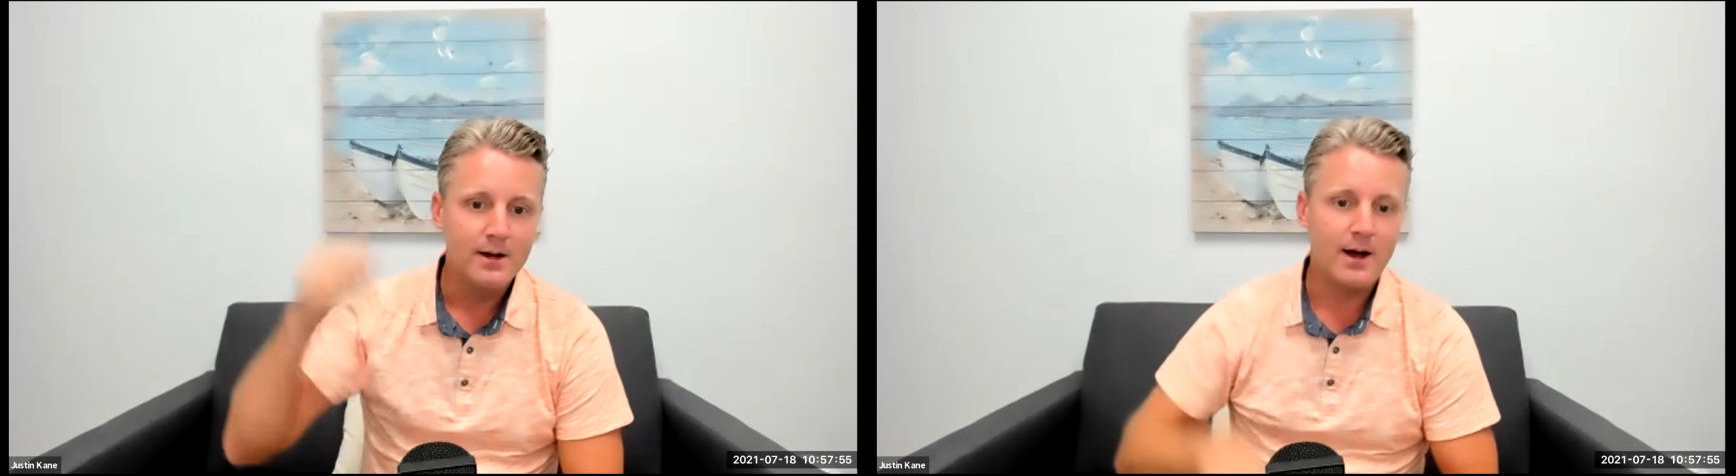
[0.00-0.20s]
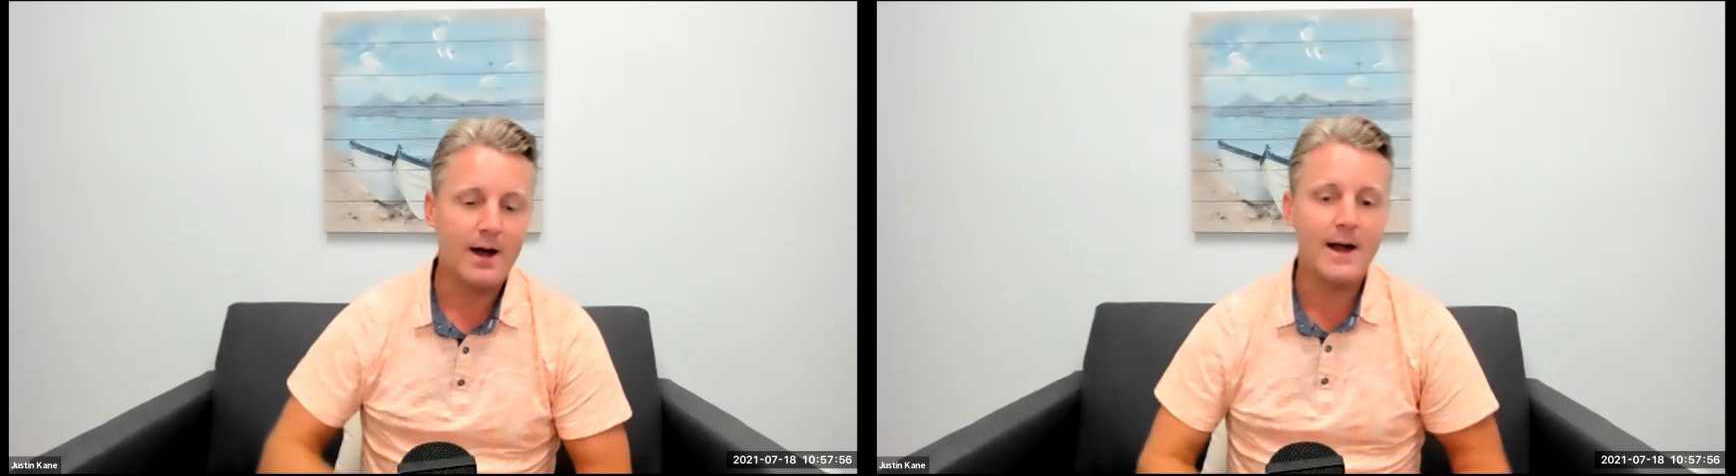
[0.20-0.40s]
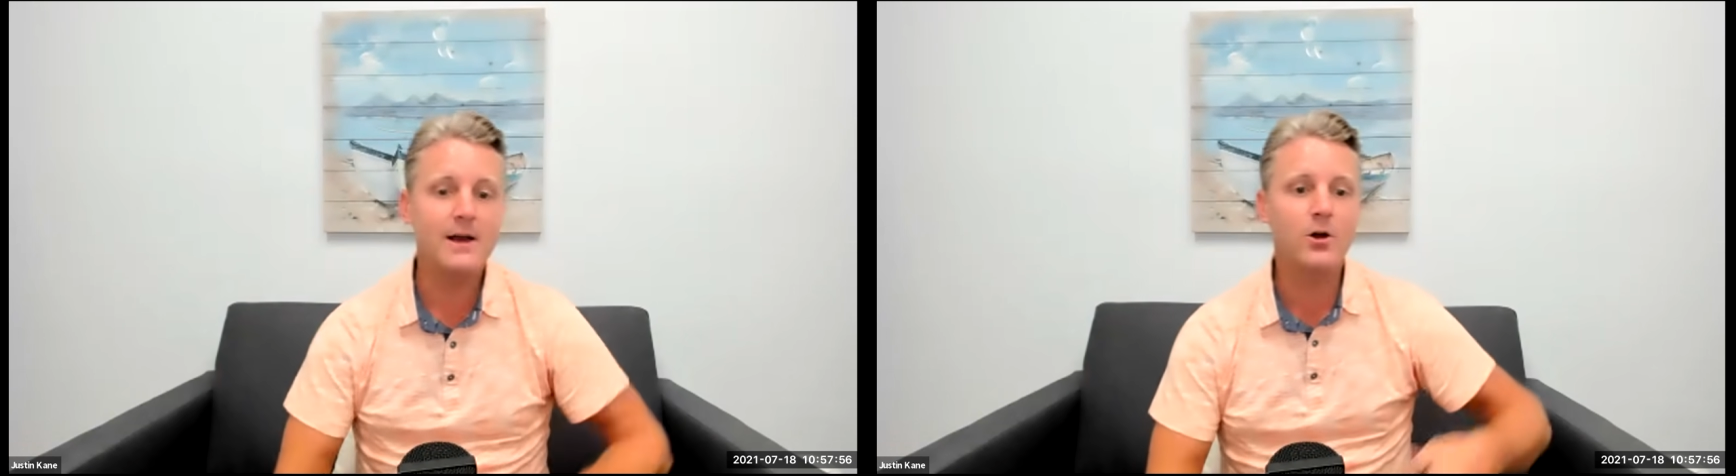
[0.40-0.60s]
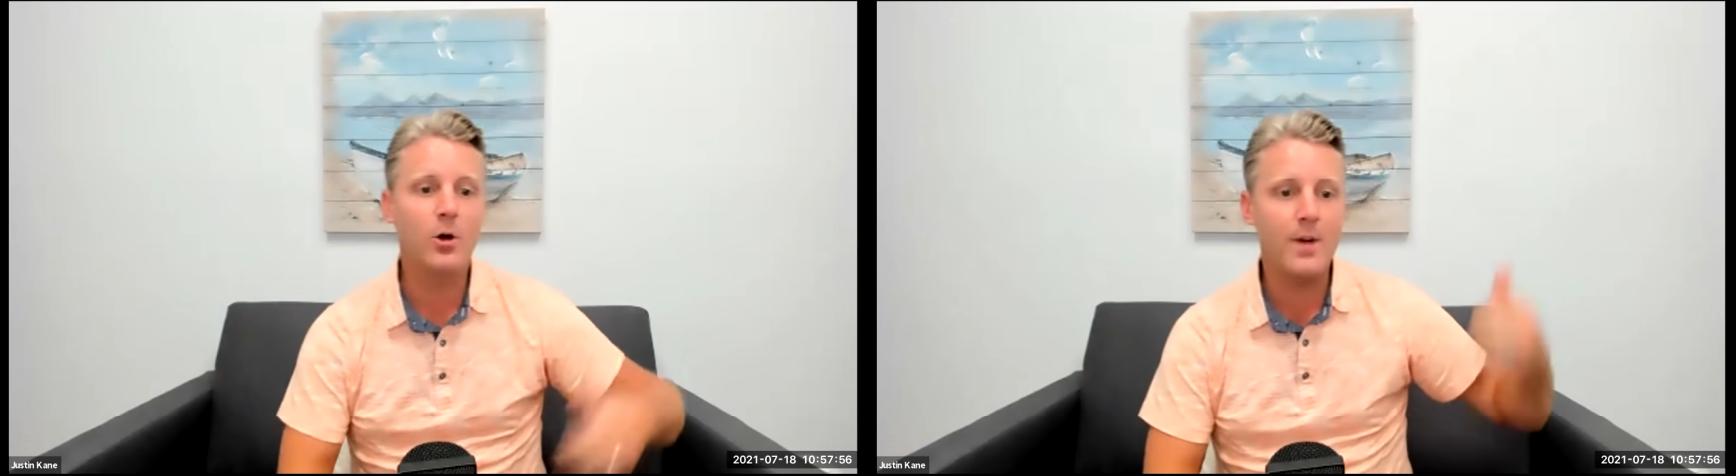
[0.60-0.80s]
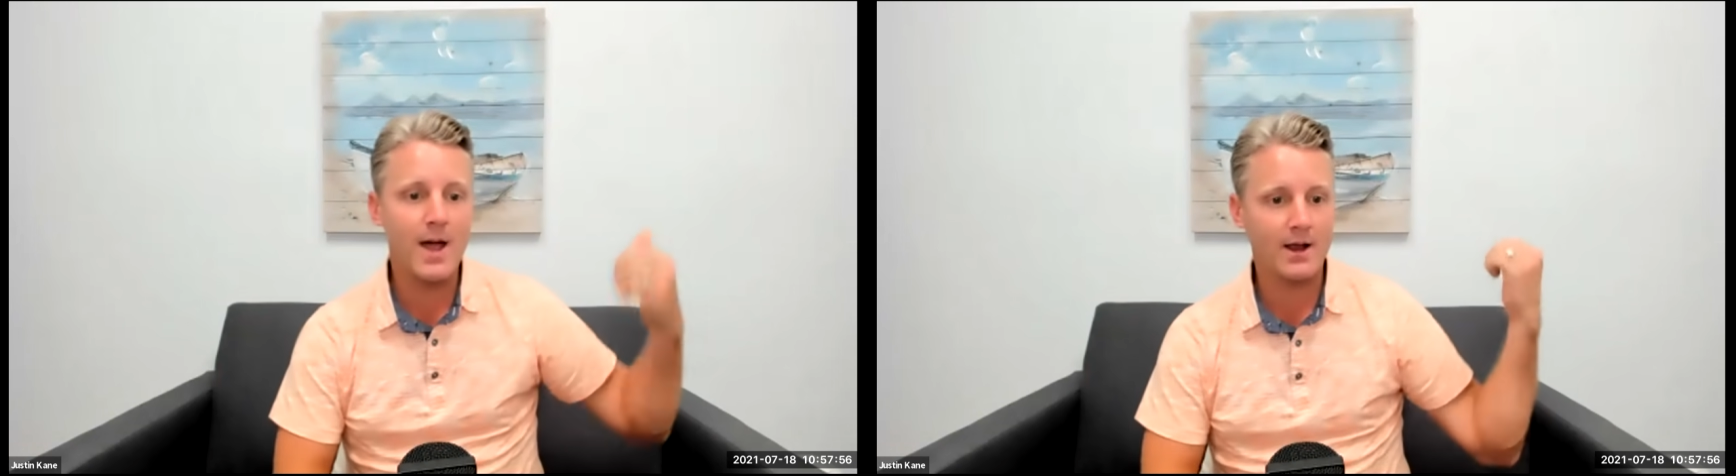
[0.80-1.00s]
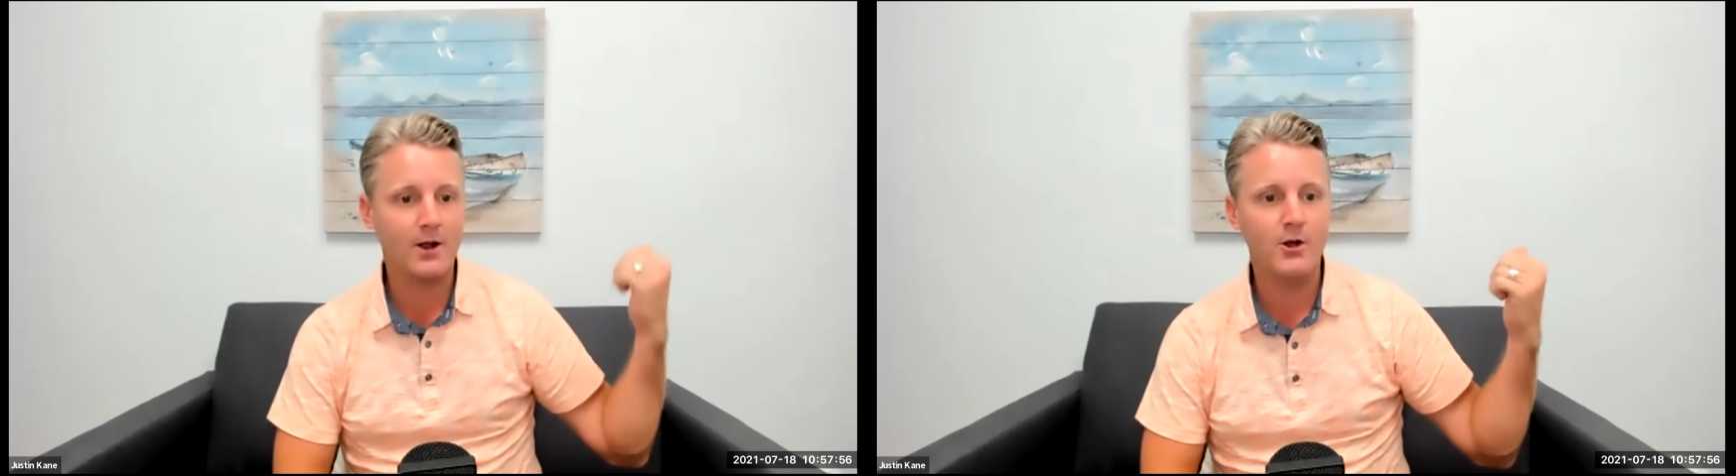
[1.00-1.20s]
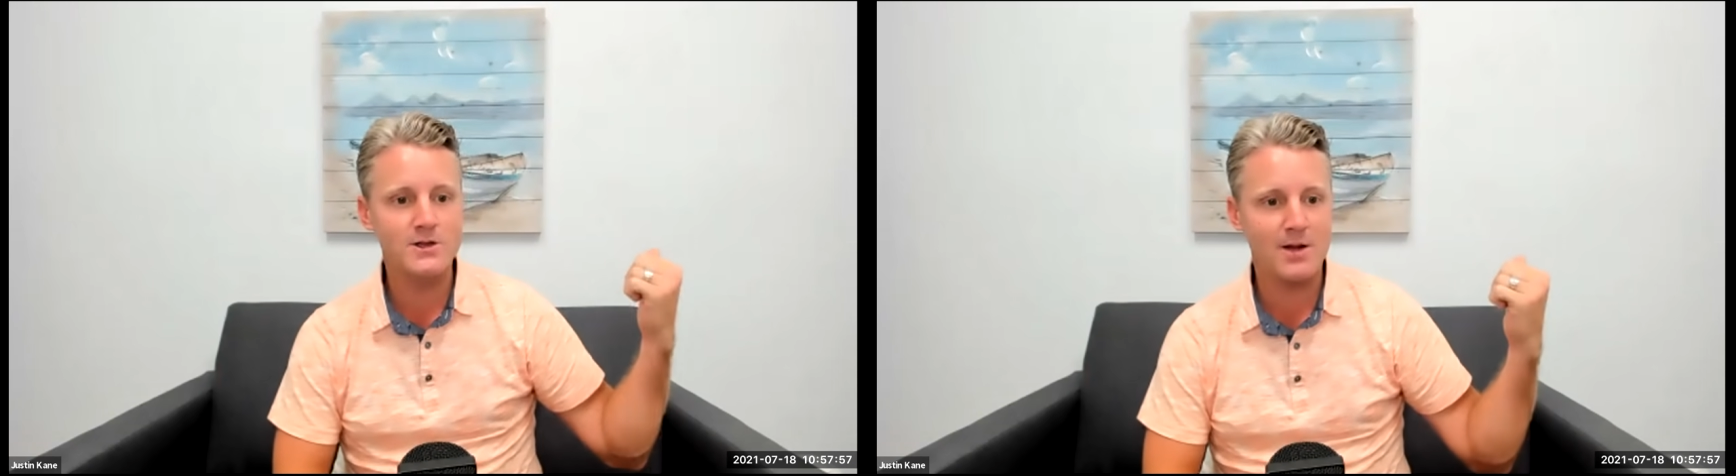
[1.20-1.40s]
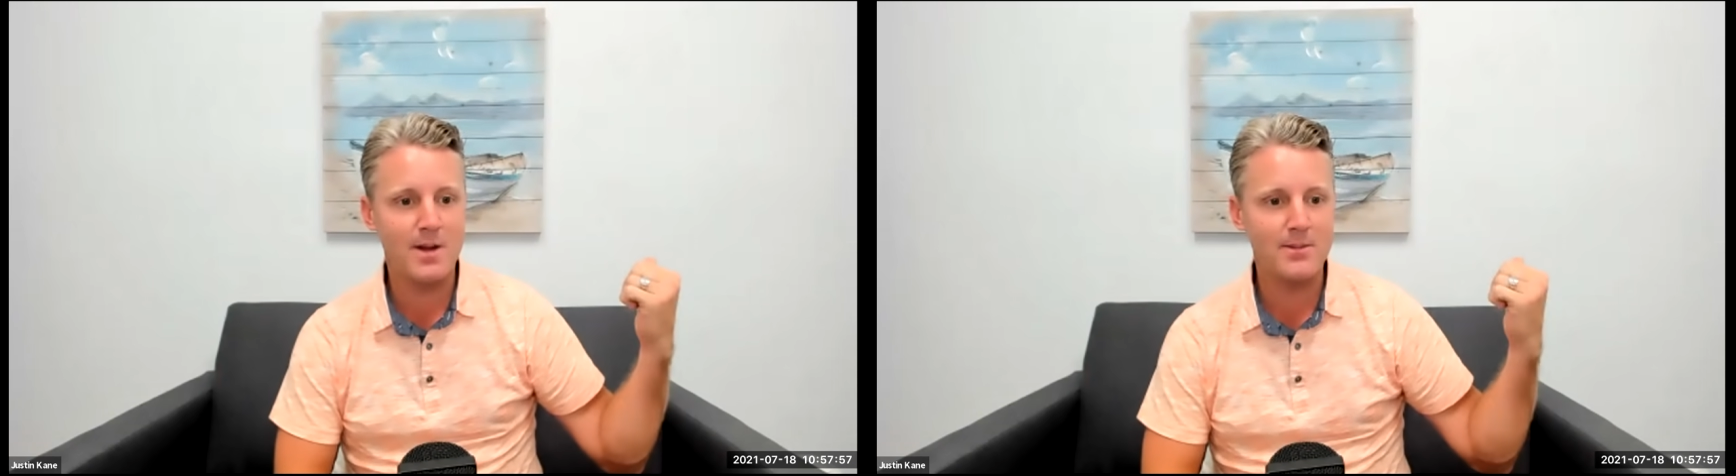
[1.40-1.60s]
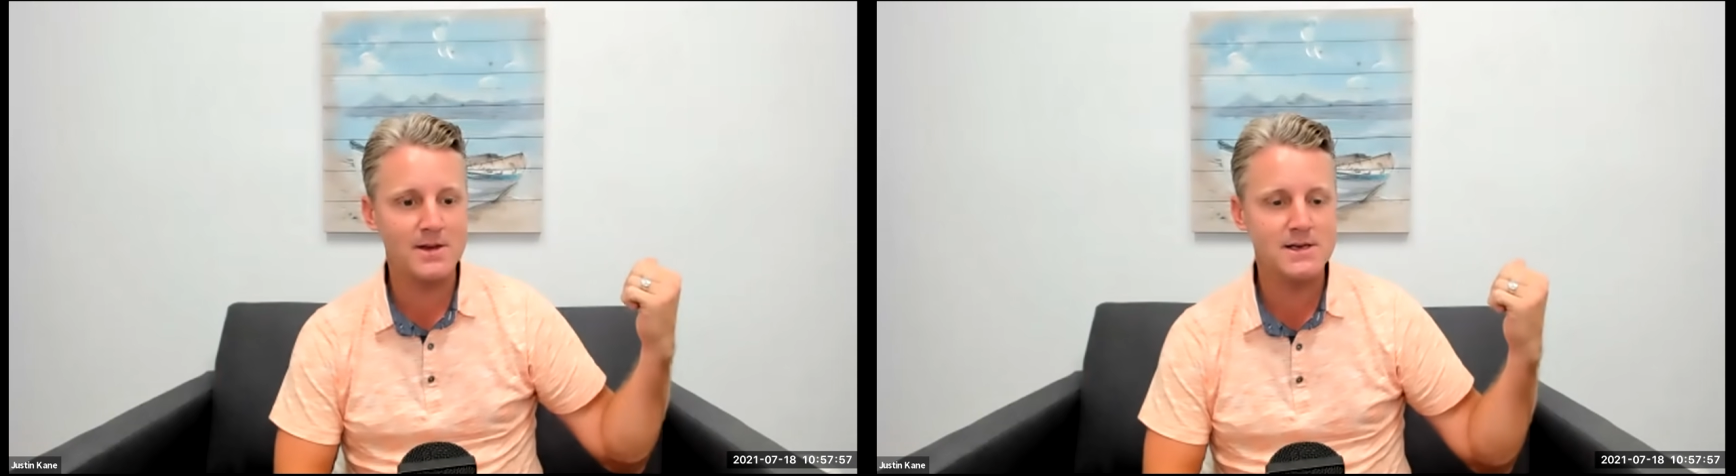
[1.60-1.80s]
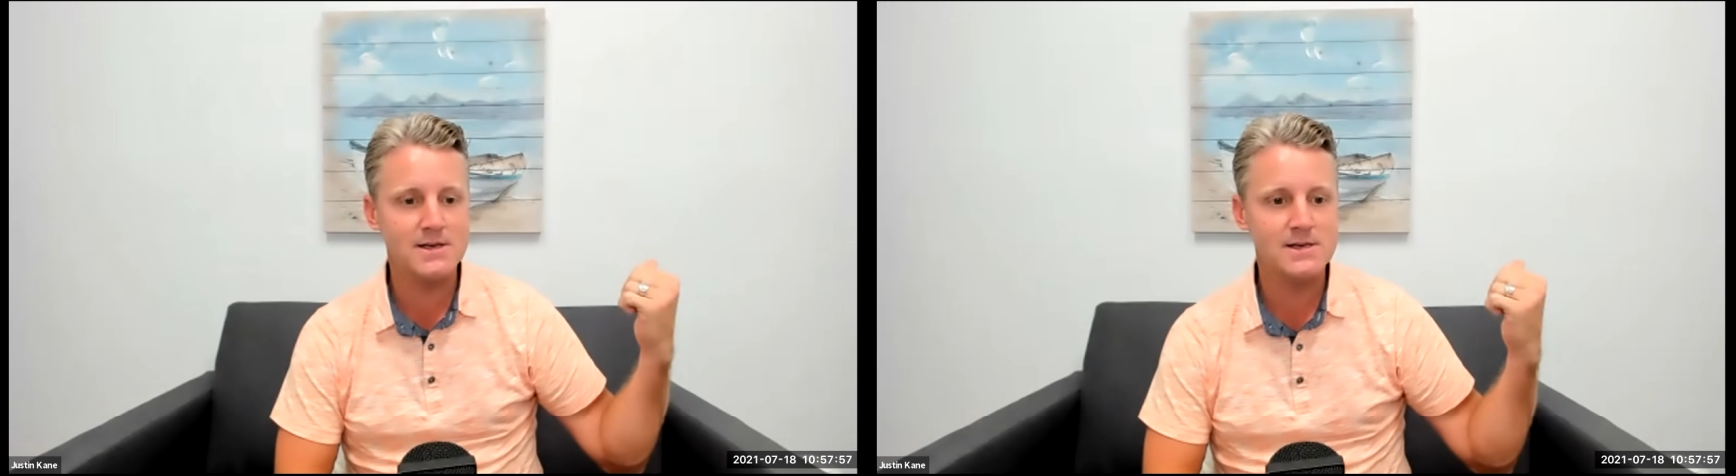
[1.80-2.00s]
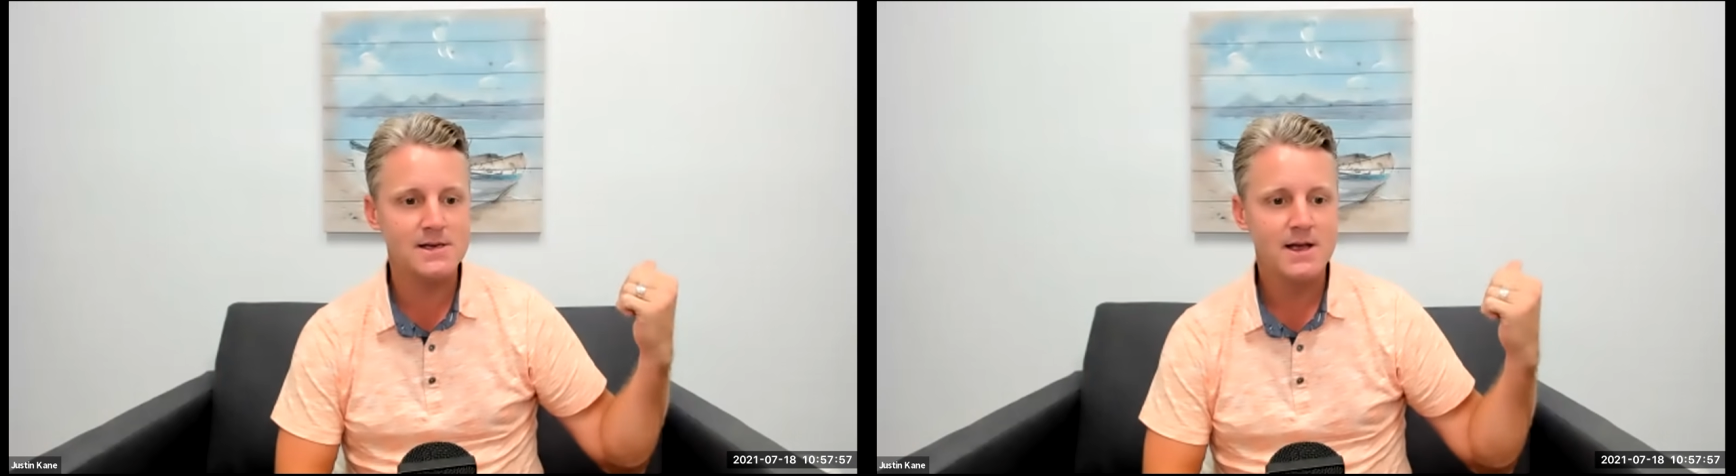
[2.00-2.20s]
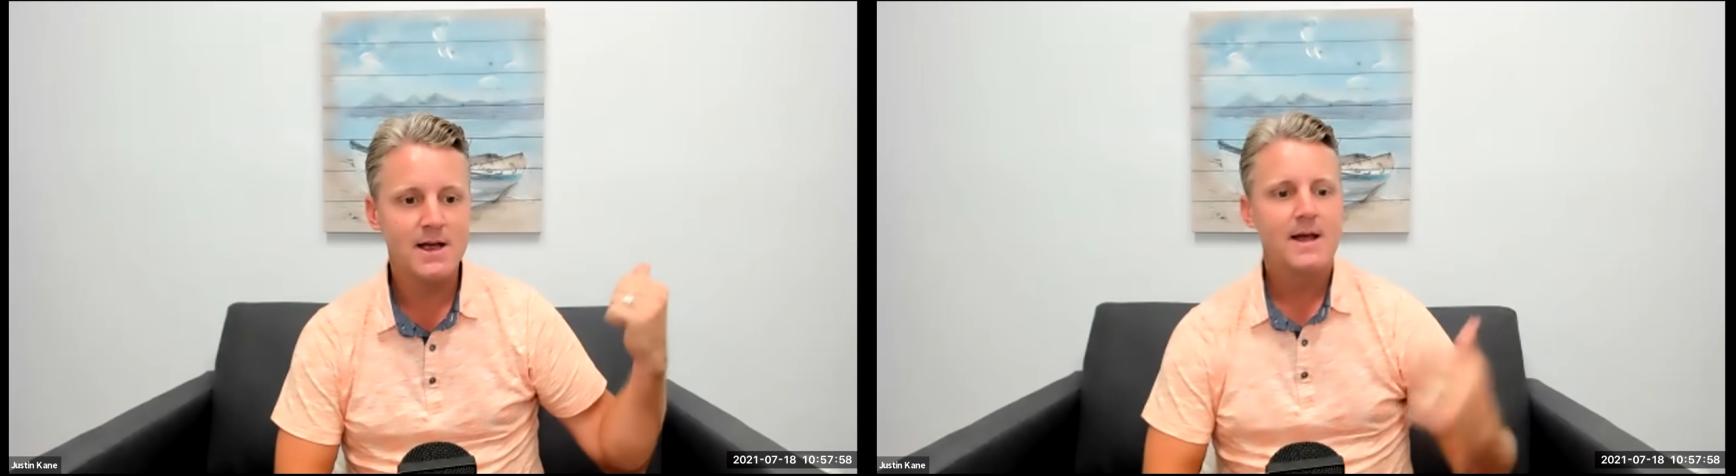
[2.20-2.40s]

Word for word: Uh, I need to go back and close down my business.